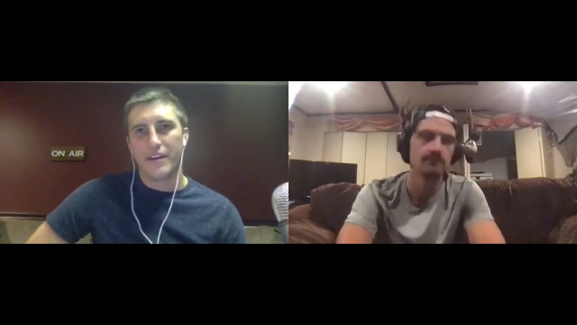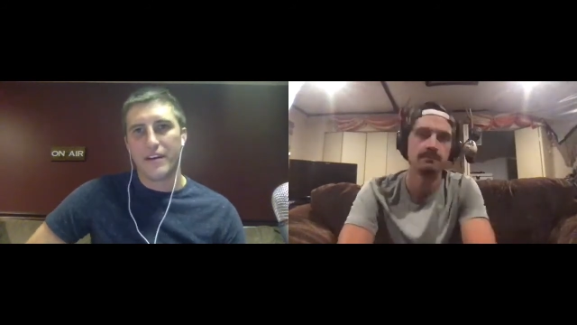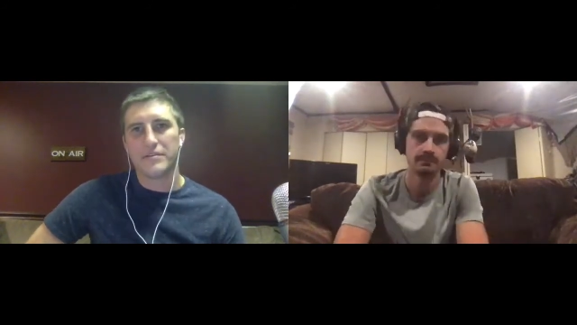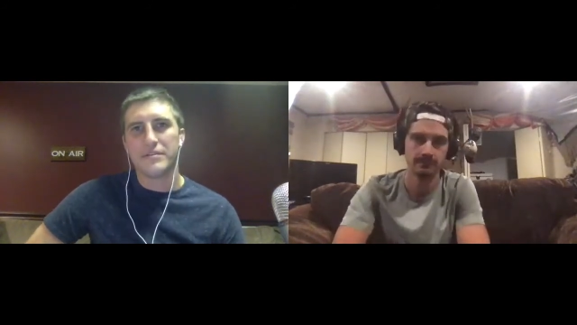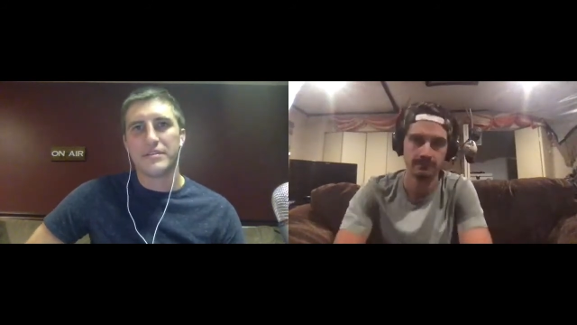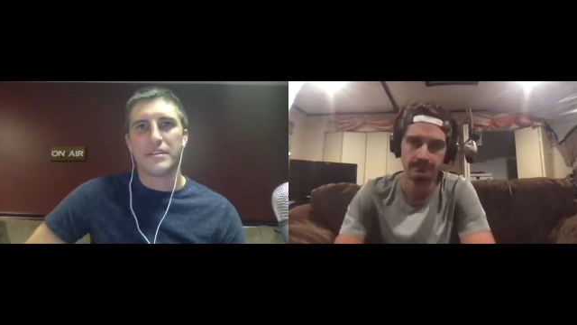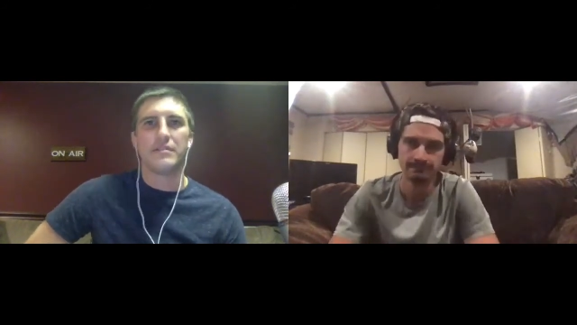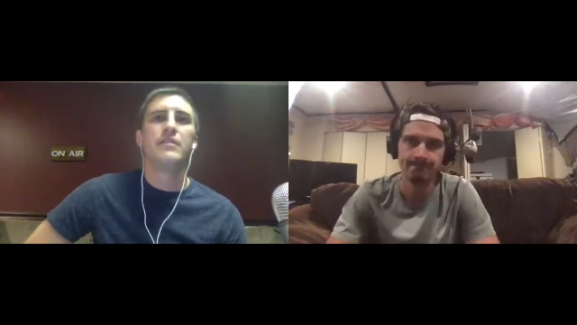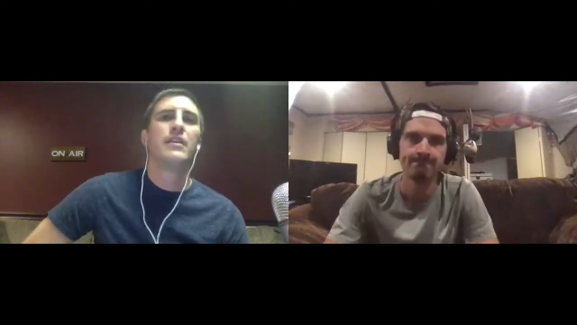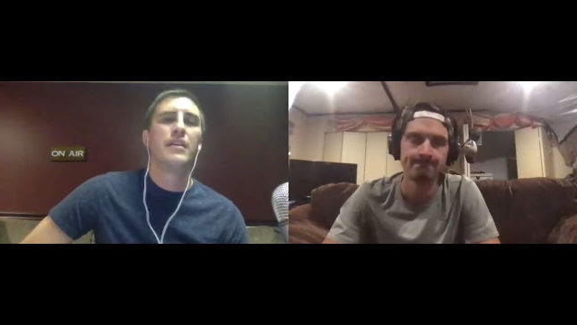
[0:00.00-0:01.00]
Speaker 1: sons
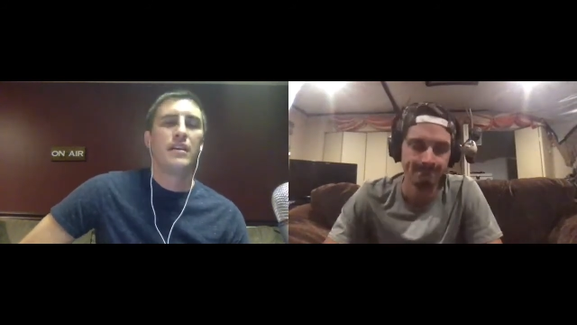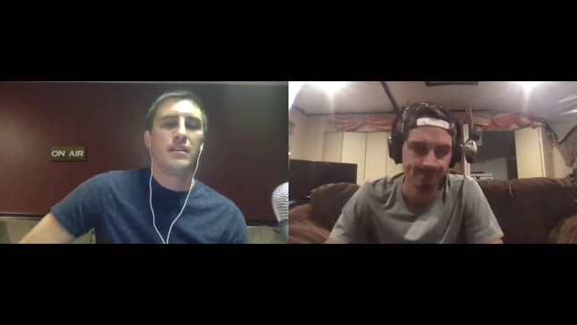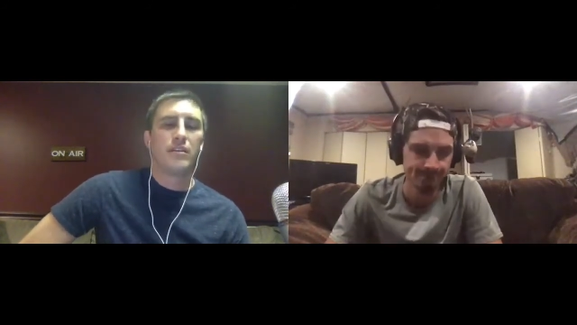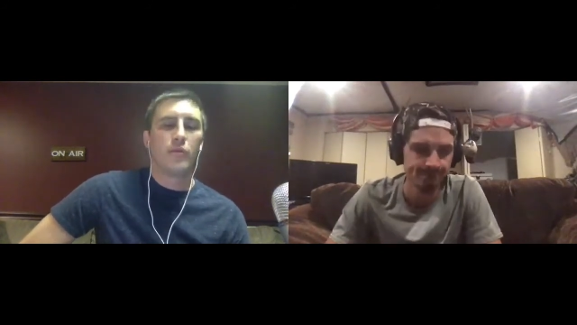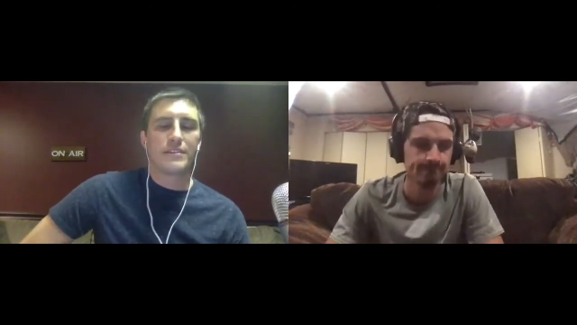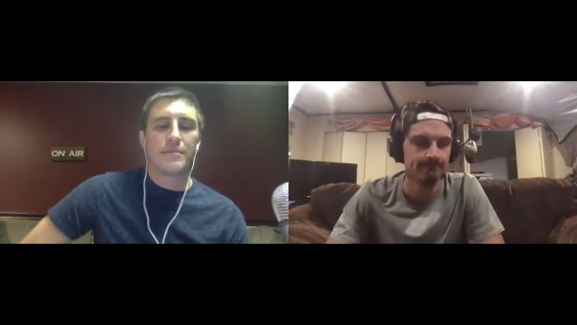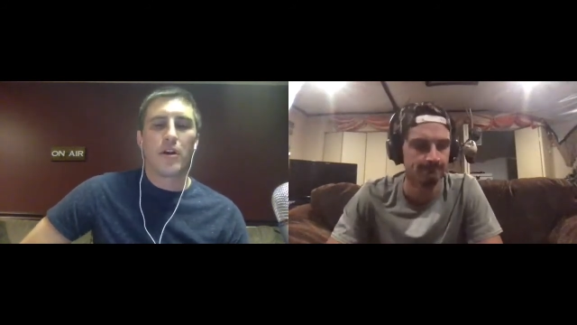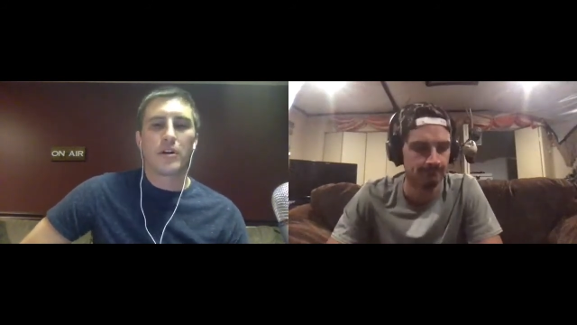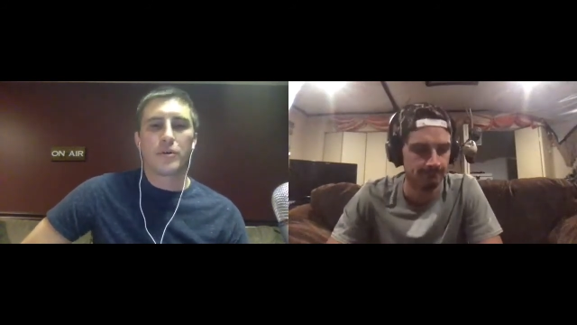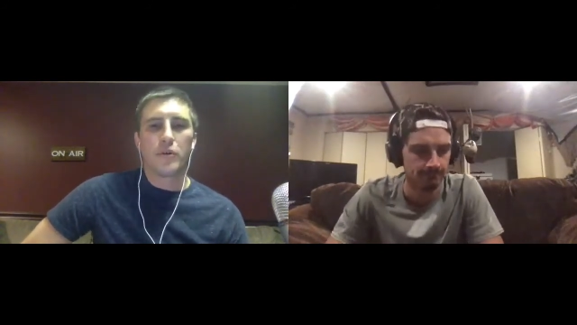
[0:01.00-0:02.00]
and the Ransom mm-hmm.
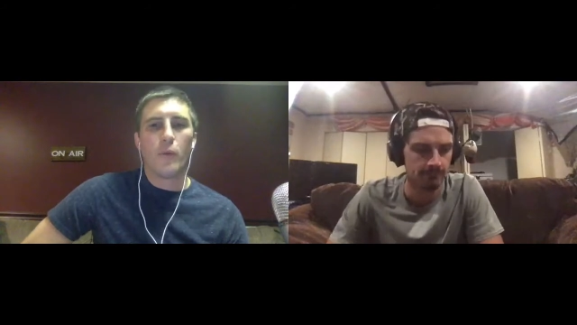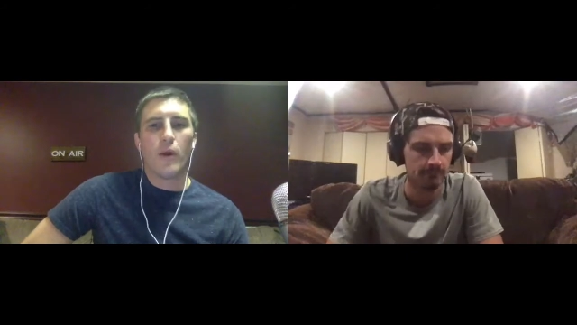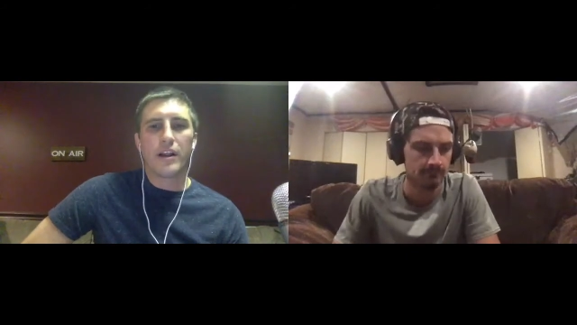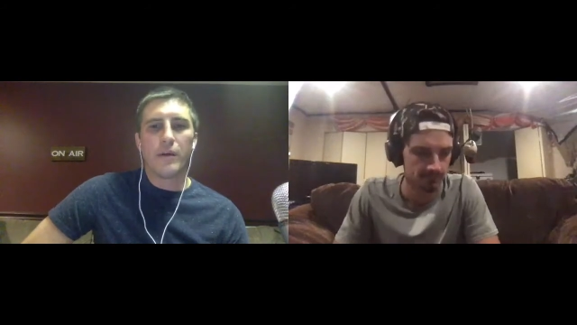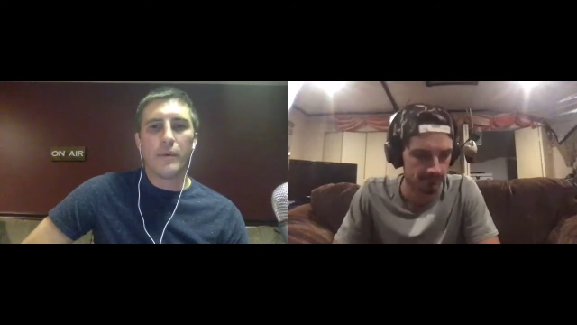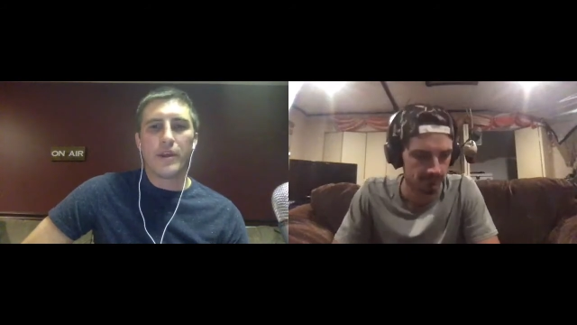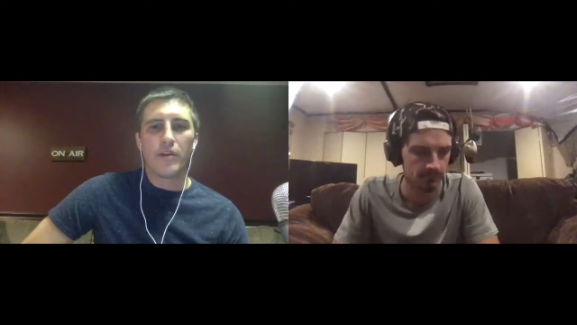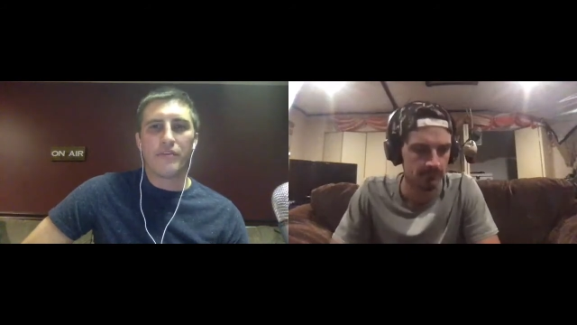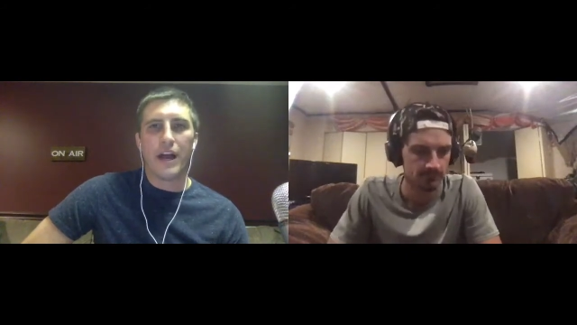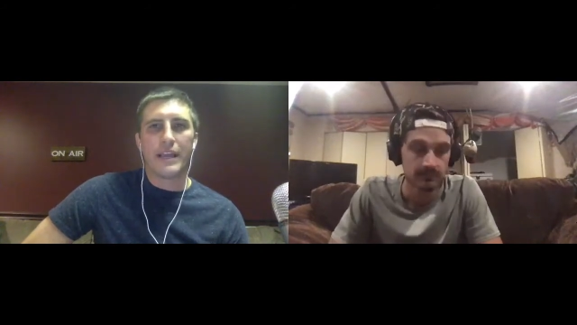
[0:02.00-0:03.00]
Heart group, where can we go
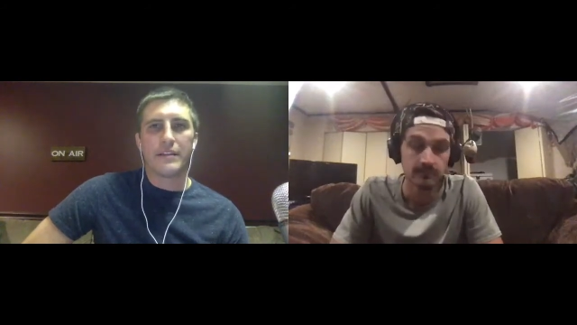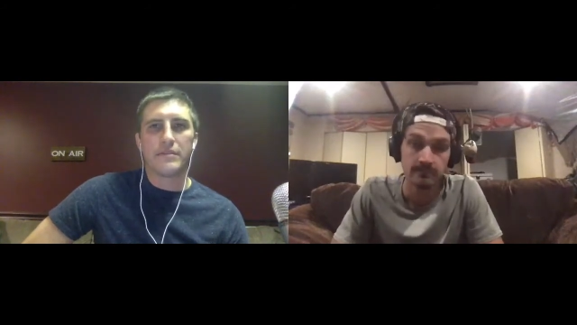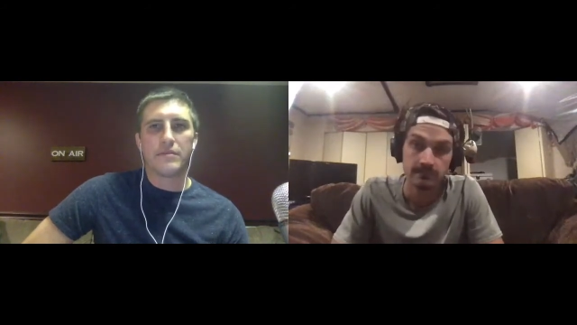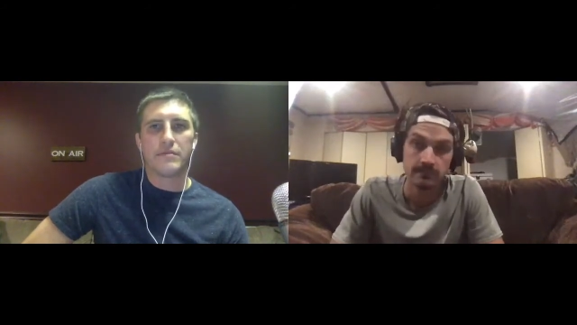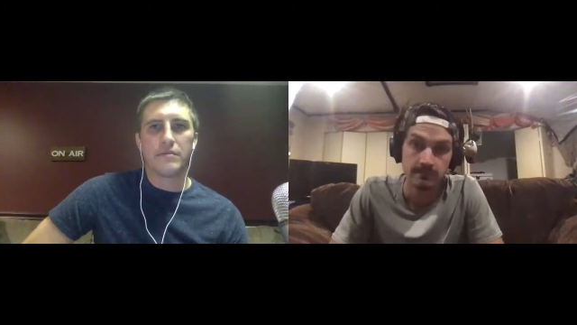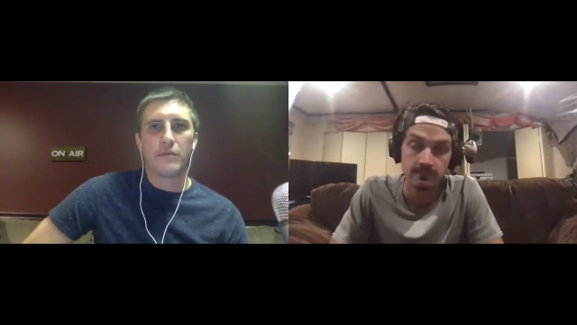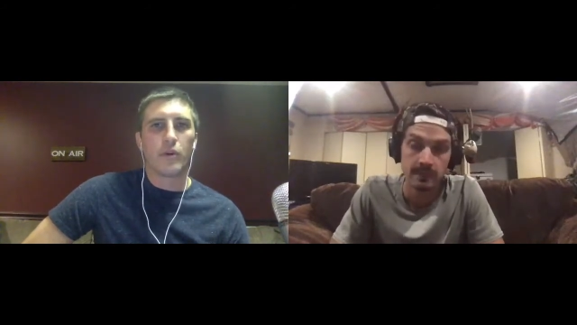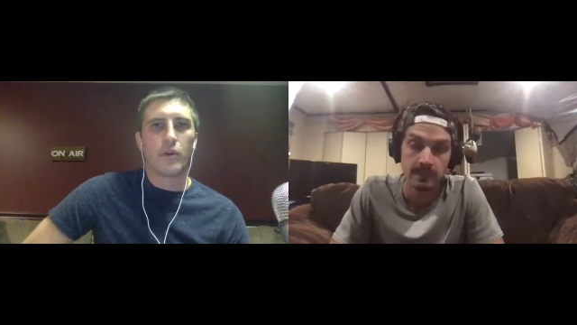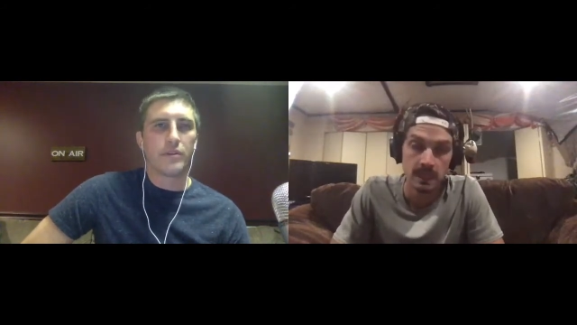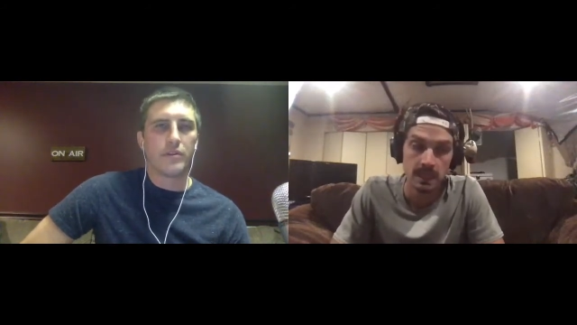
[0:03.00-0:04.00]
to find where